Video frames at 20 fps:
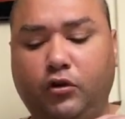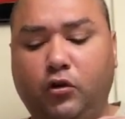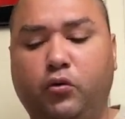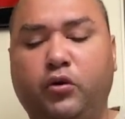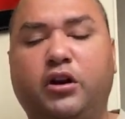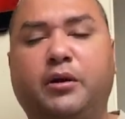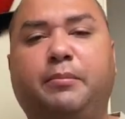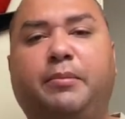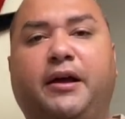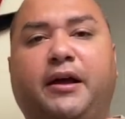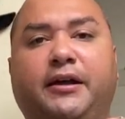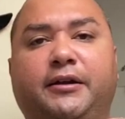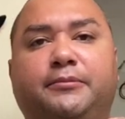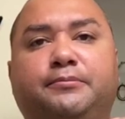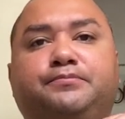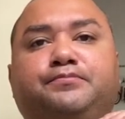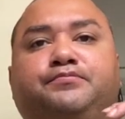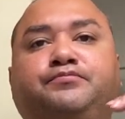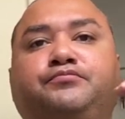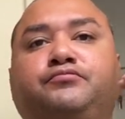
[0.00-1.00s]
would have
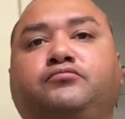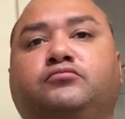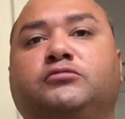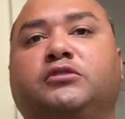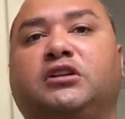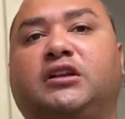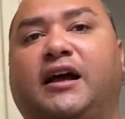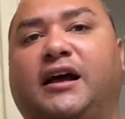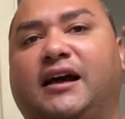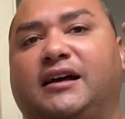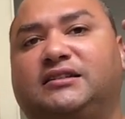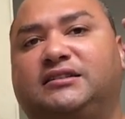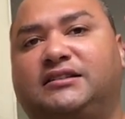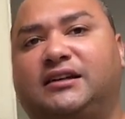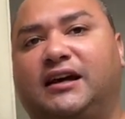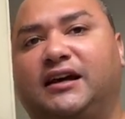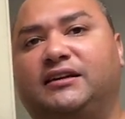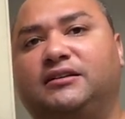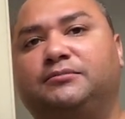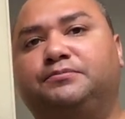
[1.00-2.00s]
been, like I
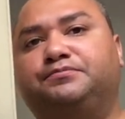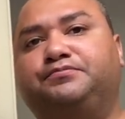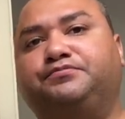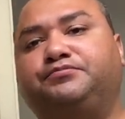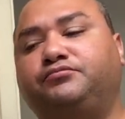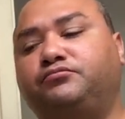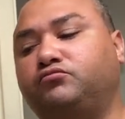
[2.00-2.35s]
said,